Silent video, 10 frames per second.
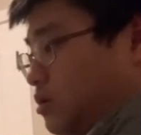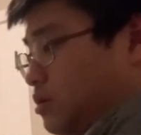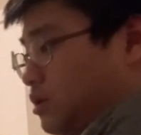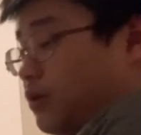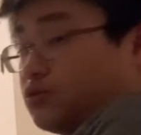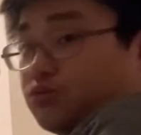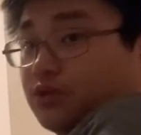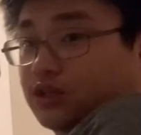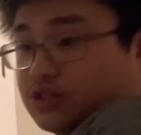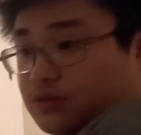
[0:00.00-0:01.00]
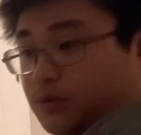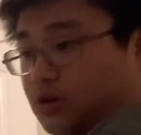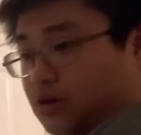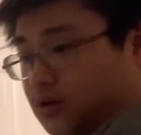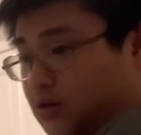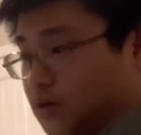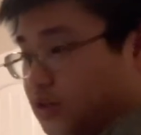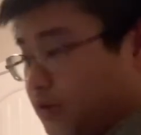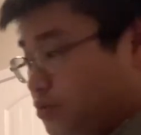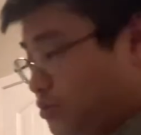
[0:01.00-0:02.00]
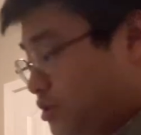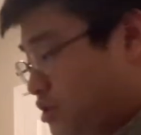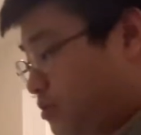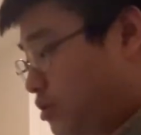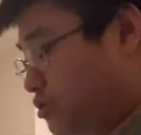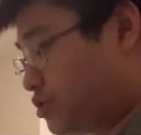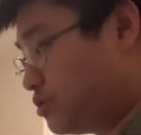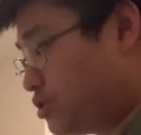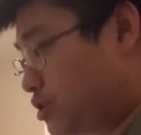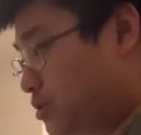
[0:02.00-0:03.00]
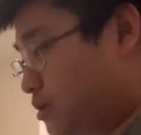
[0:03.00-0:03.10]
That was really smart. That was really smart, JoJo.